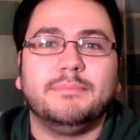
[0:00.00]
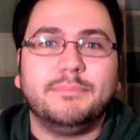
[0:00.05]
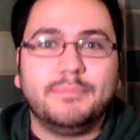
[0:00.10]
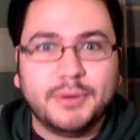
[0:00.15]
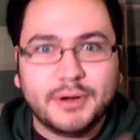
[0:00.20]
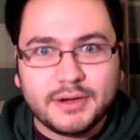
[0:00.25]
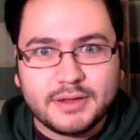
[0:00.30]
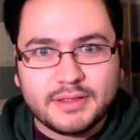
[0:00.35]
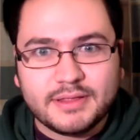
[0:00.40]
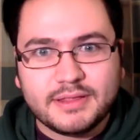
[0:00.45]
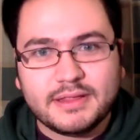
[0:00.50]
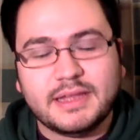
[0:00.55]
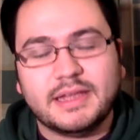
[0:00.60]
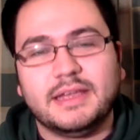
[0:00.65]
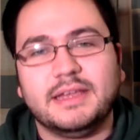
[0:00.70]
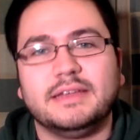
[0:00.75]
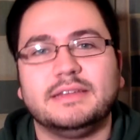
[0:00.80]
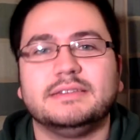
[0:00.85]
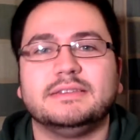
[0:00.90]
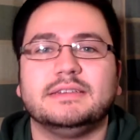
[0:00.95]

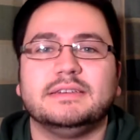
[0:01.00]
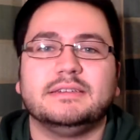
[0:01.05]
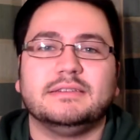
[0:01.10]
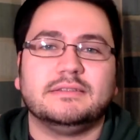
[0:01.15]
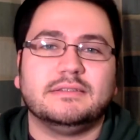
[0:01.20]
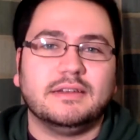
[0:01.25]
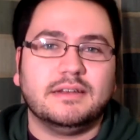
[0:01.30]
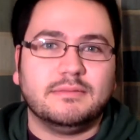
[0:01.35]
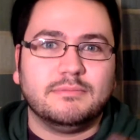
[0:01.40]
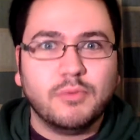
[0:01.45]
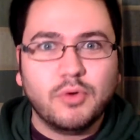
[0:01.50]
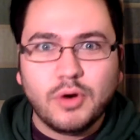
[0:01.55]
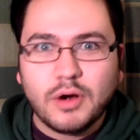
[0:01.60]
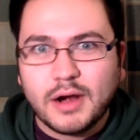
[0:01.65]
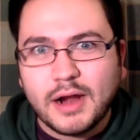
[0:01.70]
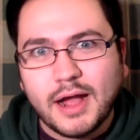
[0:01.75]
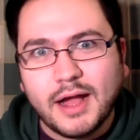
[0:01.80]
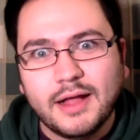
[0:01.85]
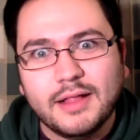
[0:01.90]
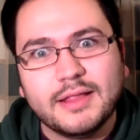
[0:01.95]
birthdays and more
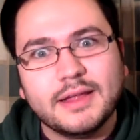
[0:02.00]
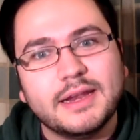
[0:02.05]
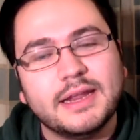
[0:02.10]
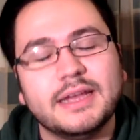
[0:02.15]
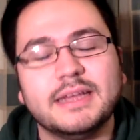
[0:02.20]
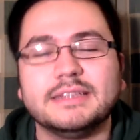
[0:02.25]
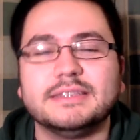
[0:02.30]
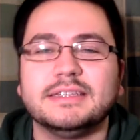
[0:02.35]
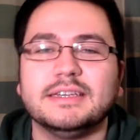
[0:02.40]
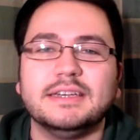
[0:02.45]
holidays,